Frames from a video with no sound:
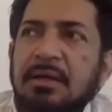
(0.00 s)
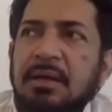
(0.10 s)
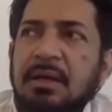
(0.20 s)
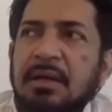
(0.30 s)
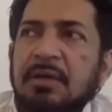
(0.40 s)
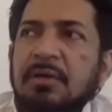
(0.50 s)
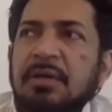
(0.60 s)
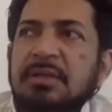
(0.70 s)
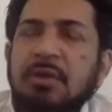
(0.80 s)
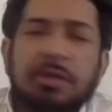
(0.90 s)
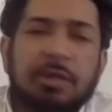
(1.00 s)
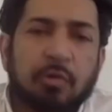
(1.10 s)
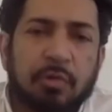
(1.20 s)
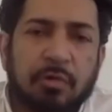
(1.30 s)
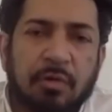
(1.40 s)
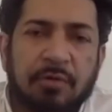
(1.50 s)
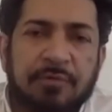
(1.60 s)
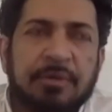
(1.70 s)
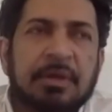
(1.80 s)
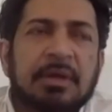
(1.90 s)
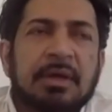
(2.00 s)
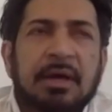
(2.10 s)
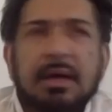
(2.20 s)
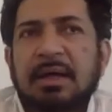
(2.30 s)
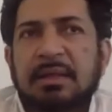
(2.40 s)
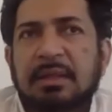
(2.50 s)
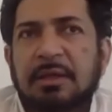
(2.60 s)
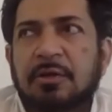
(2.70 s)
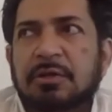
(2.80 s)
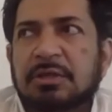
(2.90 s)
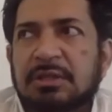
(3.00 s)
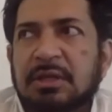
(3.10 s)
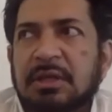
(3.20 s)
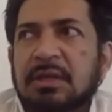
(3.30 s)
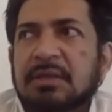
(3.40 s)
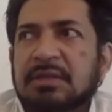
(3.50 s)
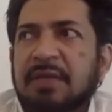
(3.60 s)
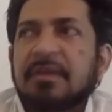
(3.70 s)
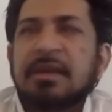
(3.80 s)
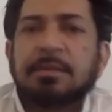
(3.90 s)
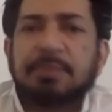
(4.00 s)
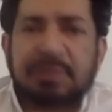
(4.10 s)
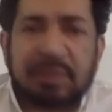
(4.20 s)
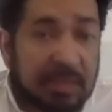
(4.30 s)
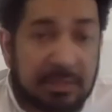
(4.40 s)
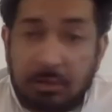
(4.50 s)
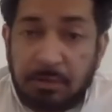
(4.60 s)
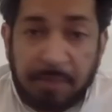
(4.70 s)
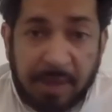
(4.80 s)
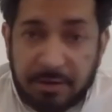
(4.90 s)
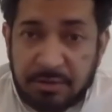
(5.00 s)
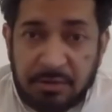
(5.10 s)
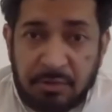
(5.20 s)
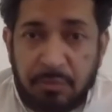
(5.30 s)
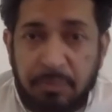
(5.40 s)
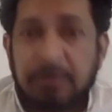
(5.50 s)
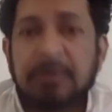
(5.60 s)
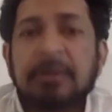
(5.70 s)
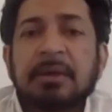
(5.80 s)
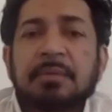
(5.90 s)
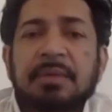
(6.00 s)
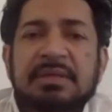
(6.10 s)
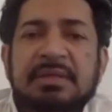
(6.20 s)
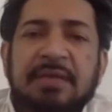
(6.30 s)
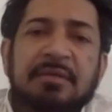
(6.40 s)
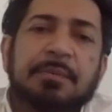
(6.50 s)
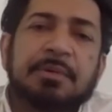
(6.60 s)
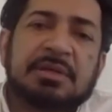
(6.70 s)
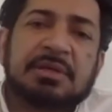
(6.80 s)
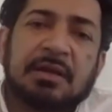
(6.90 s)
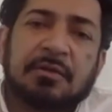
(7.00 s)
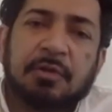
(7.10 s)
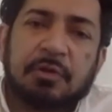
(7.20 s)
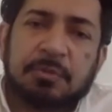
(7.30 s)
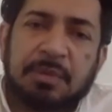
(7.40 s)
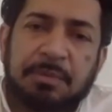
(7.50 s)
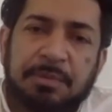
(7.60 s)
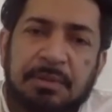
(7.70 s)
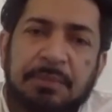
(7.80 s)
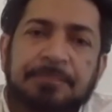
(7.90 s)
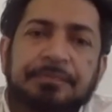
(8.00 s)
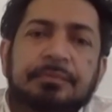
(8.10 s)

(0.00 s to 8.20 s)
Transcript: it's on the order of 70%. There's no comparison group, but 70% of those people,